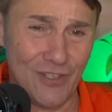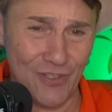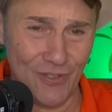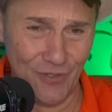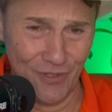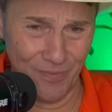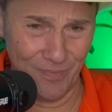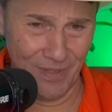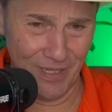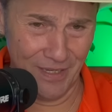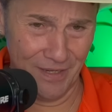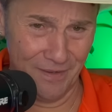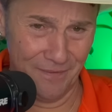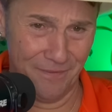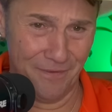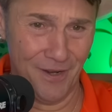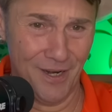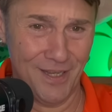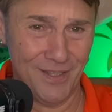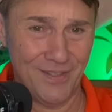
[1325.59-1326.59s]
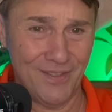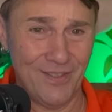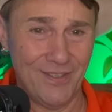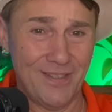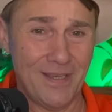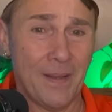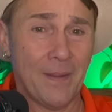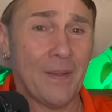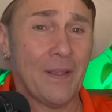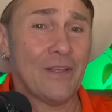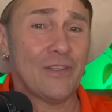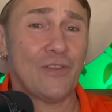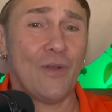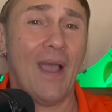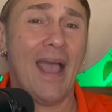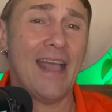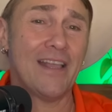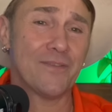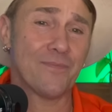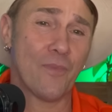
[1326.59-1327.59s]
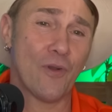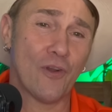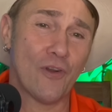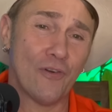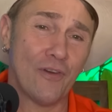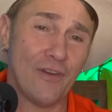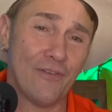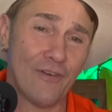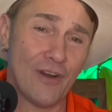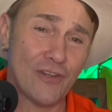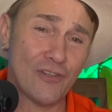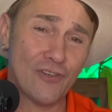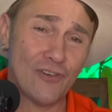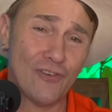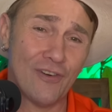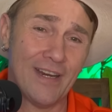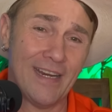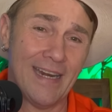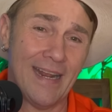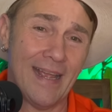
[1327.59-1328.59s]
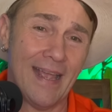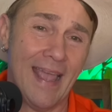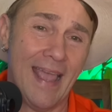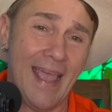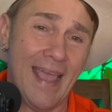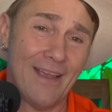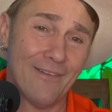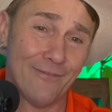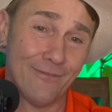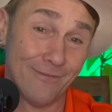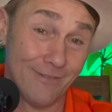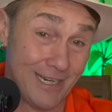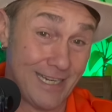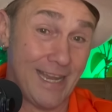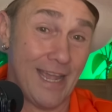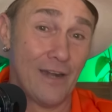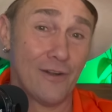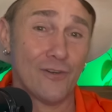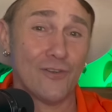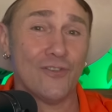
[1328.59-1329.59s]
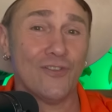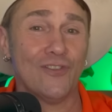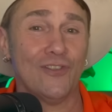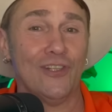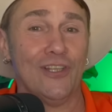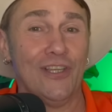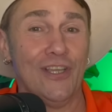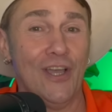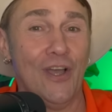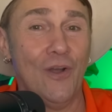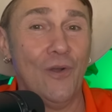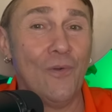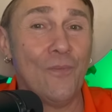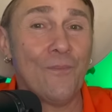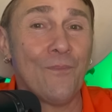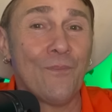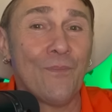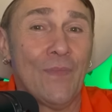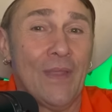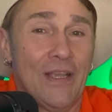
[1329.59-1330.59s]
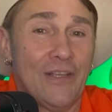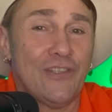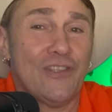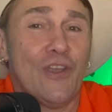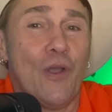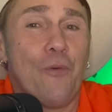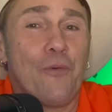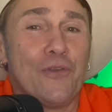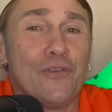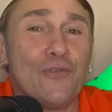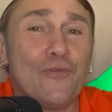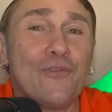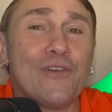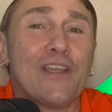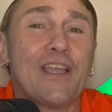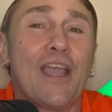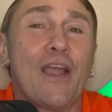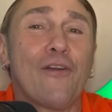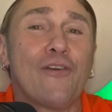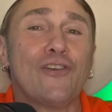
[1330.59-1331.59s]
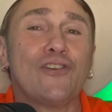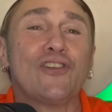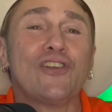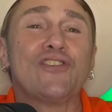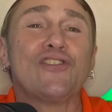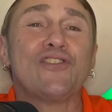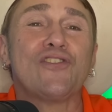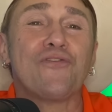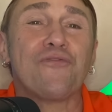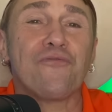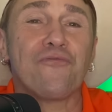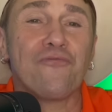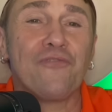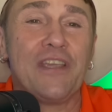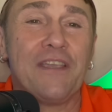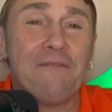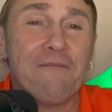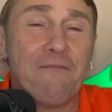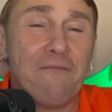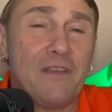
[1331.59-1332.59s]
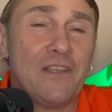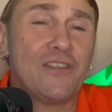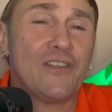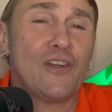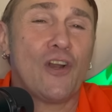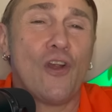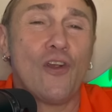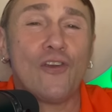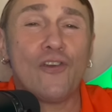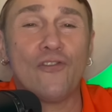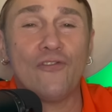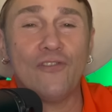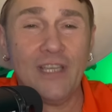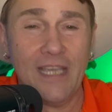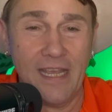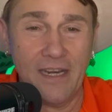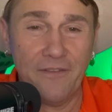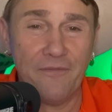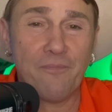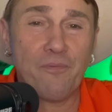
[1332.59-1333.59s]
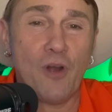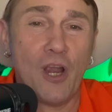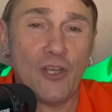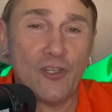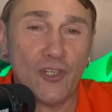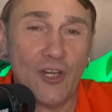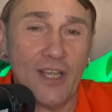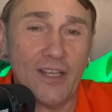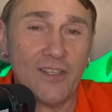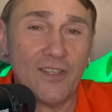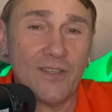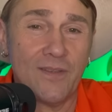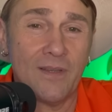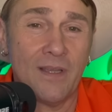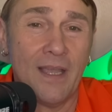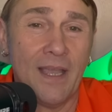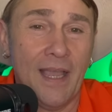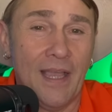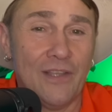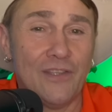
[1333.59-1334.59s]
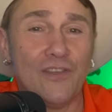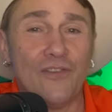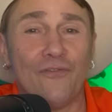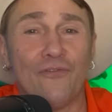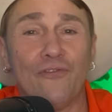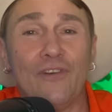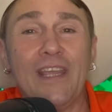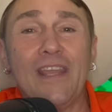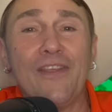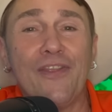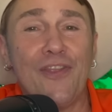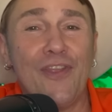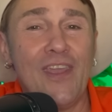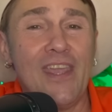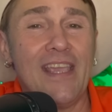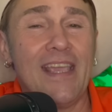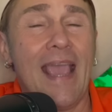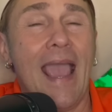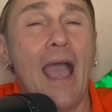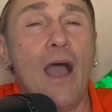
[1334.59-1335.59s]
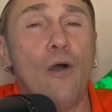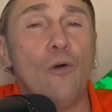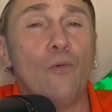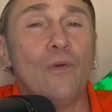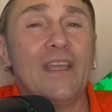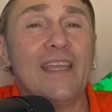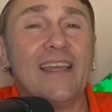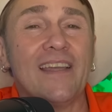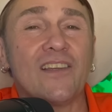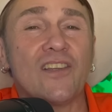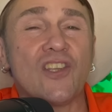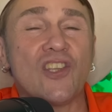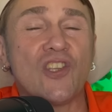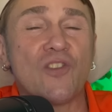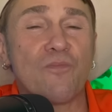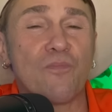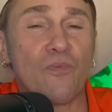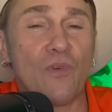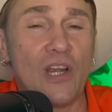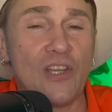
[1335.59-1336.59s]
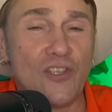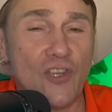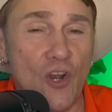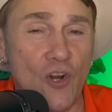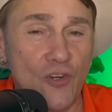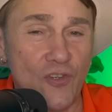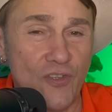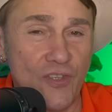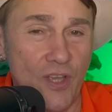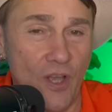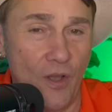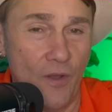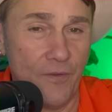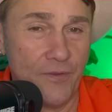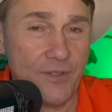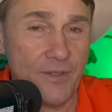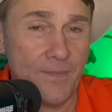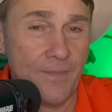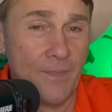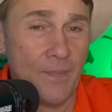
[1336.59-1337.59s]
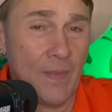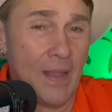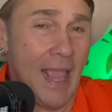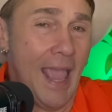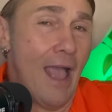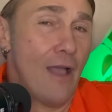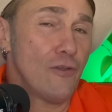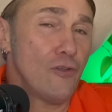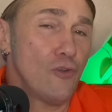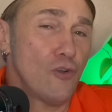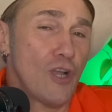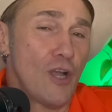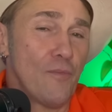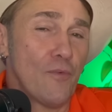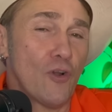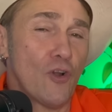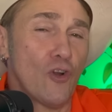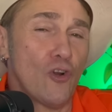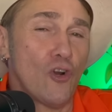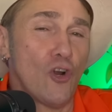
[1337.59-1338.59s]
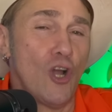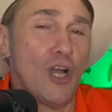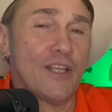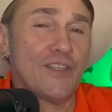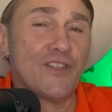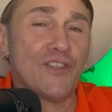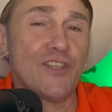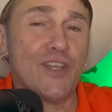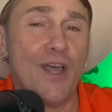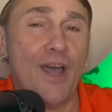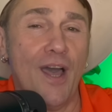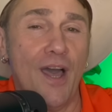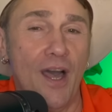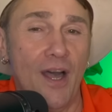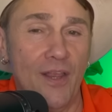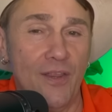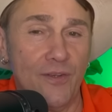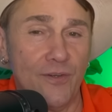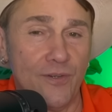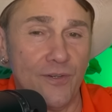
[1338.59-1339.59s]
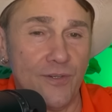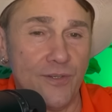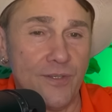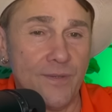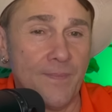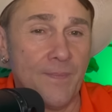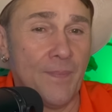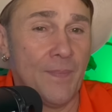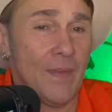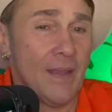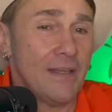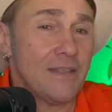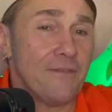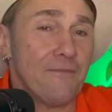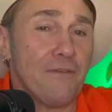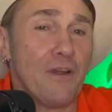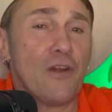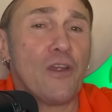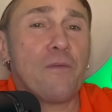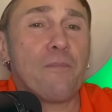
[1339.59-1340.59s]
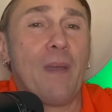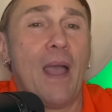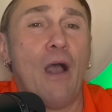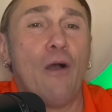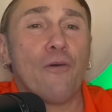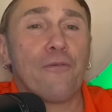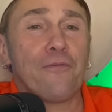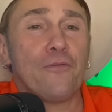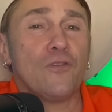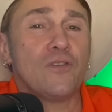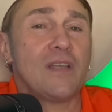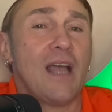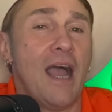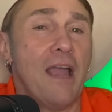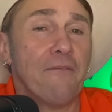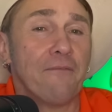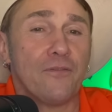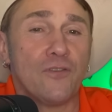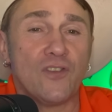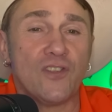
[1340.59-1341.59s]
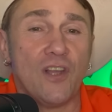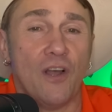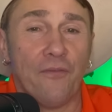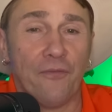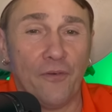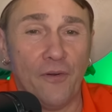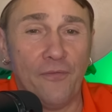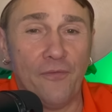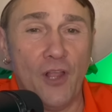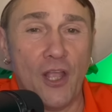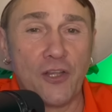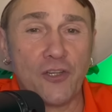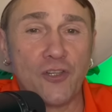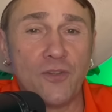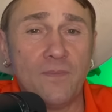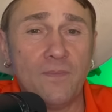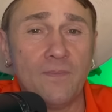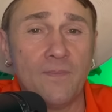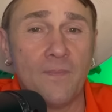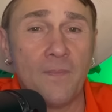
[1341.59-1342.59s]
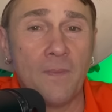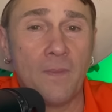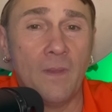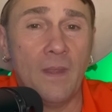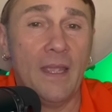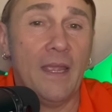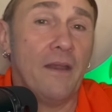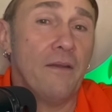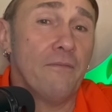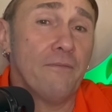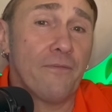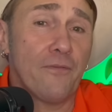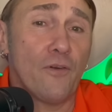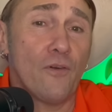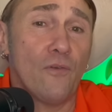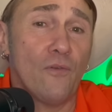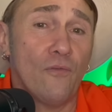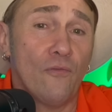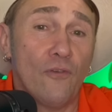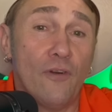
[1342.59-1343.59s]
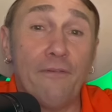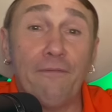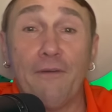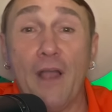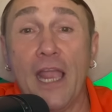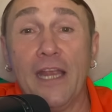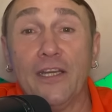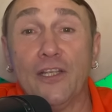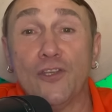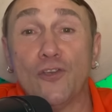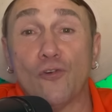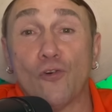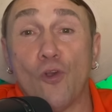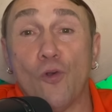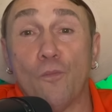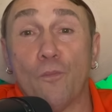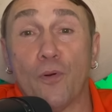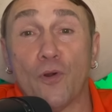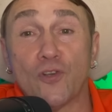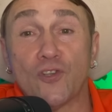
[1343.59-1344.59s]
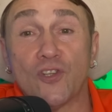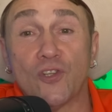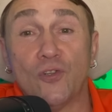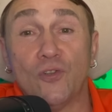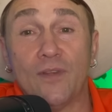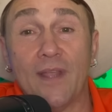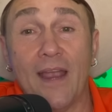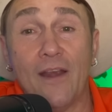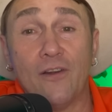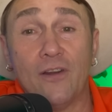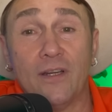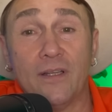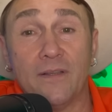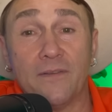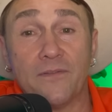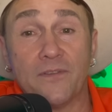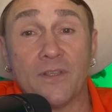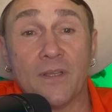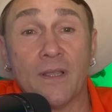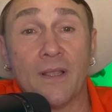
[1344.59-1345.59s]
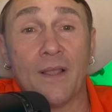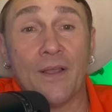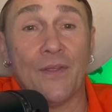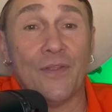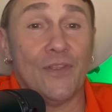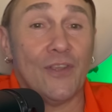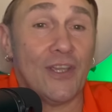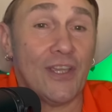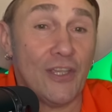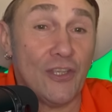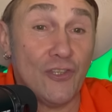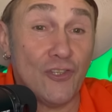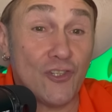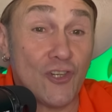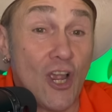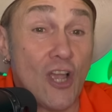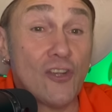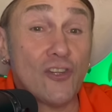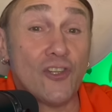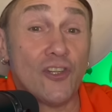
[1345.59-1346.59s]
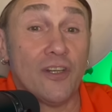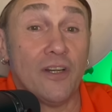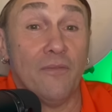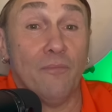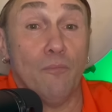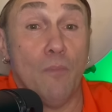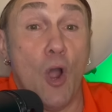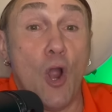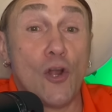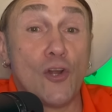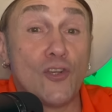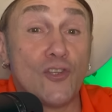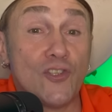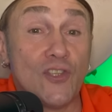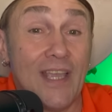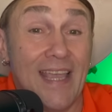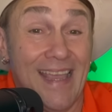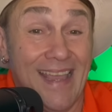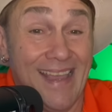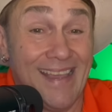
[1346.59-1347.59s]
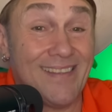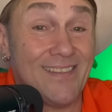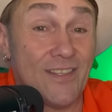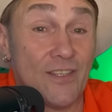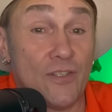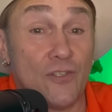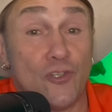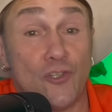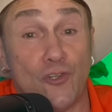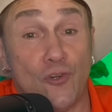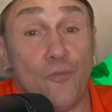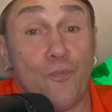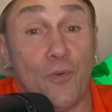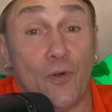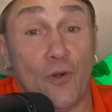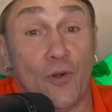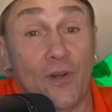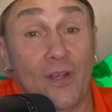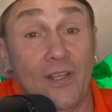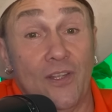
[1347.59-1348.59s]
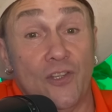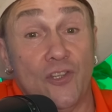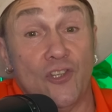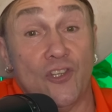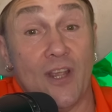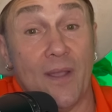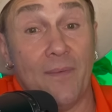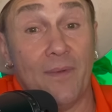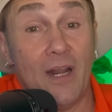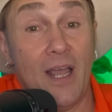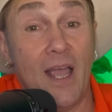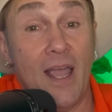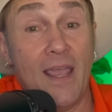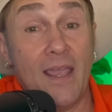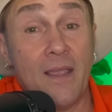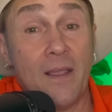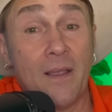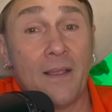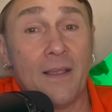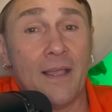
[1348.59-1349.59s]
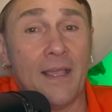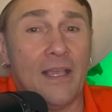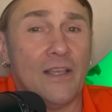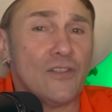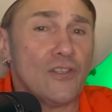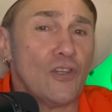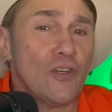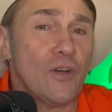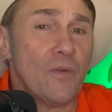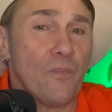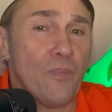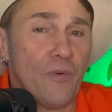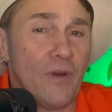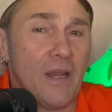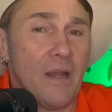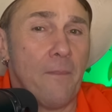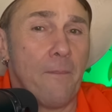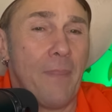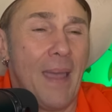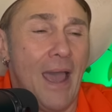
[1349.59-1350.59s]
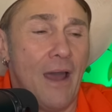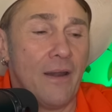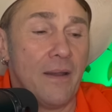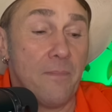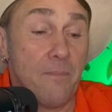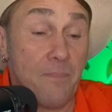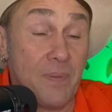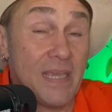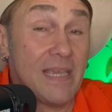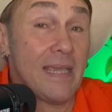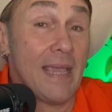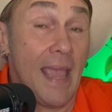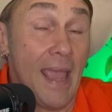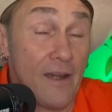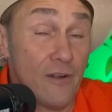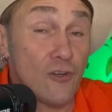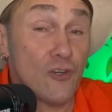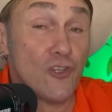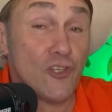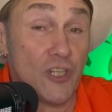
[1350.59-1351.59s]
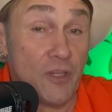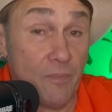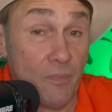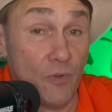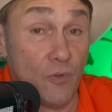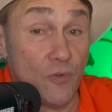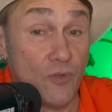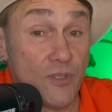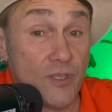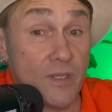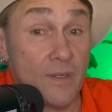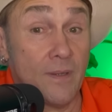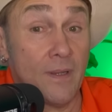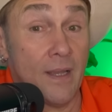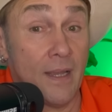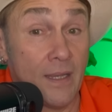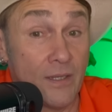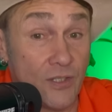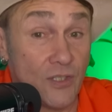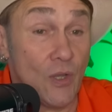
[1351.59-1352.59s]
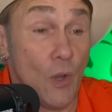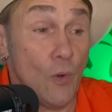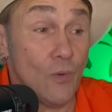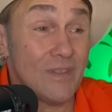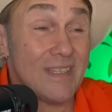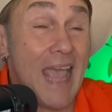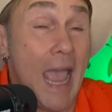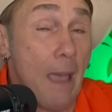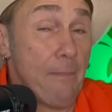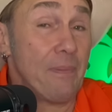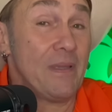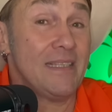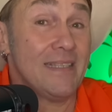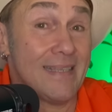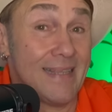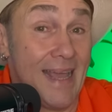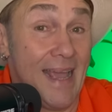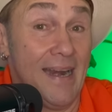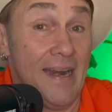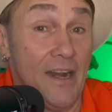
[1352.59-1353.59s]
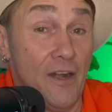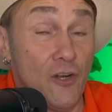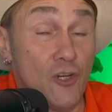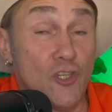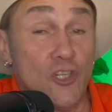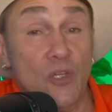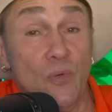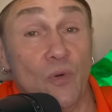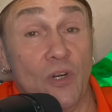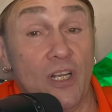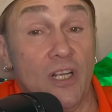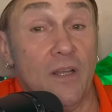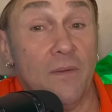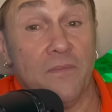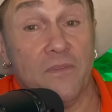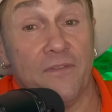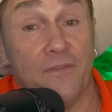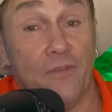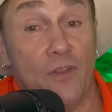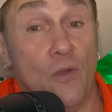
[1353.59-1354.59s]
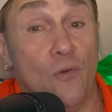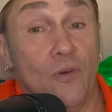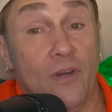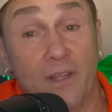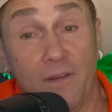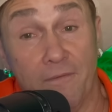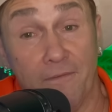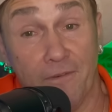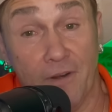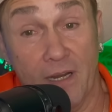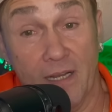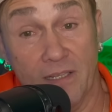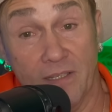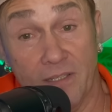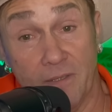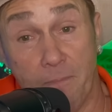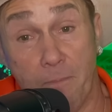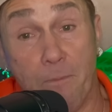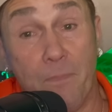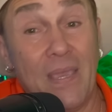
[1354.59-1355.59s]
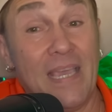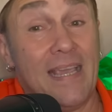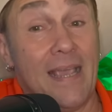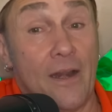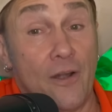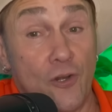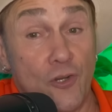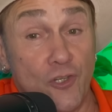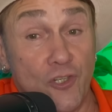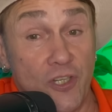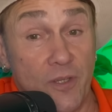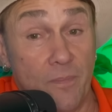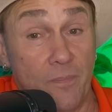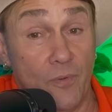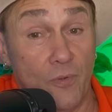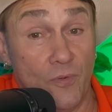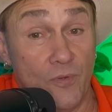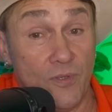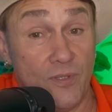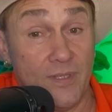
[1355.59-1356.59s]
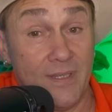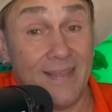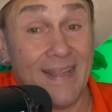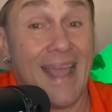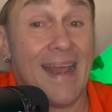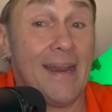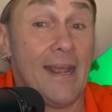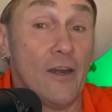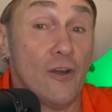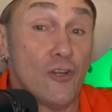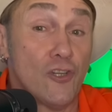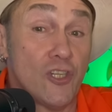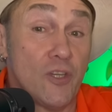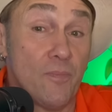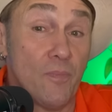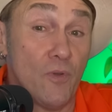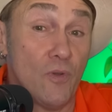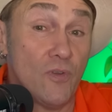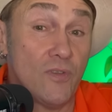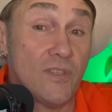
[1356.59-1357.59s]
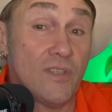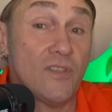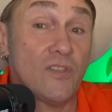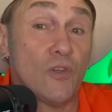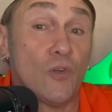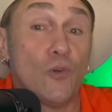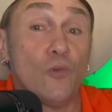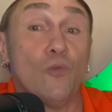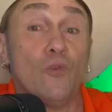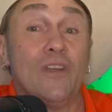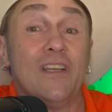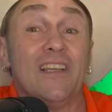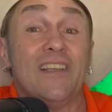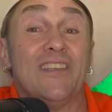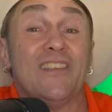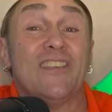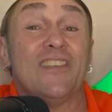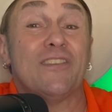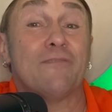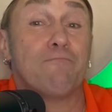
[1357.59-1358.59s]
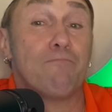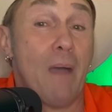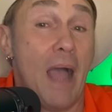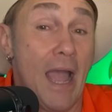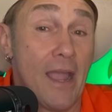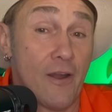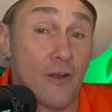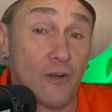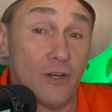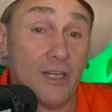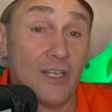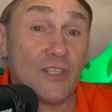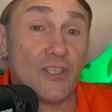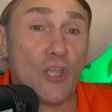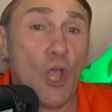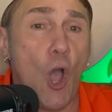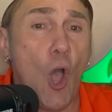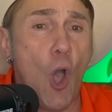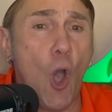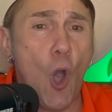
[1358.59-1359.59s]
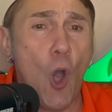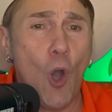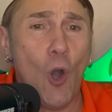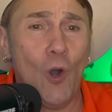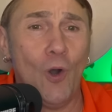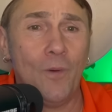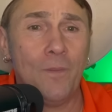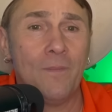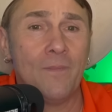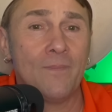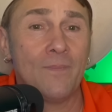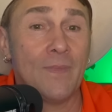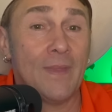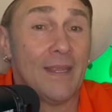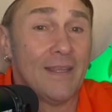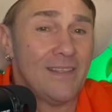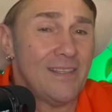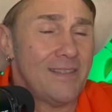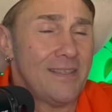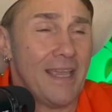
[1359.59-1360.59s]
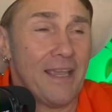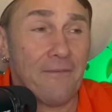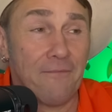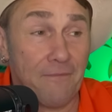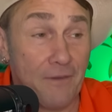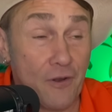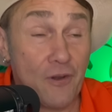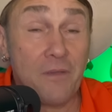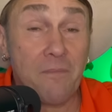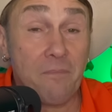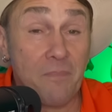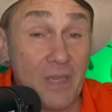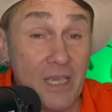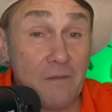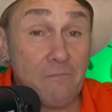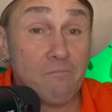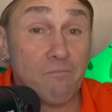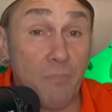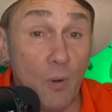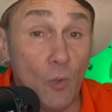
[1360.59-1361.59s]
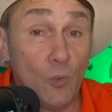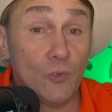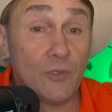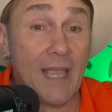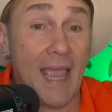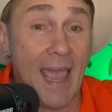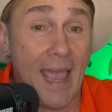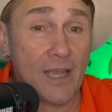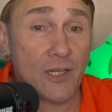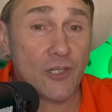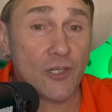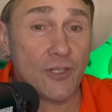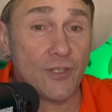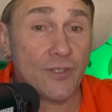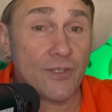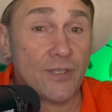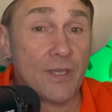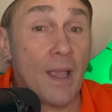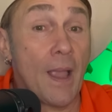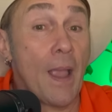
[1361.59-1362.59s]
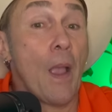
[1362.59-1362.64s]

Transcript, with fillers: going to be, friends. So as Mercury retrograde re-enters Leo, it's going to encourage us to revisit our creative projects and to rethink how we express ourselves, how you come across to others. It's a very powerful time for self-reflection and for refining your own personal narratives. The conjunction of Mars and Jupiter in Gemini is going to bring about a big energy boost. So tap into that energy when it comes flowing in, friends. Big energy boost. And that energy boost is going to inspire us all to take very big, bold actions.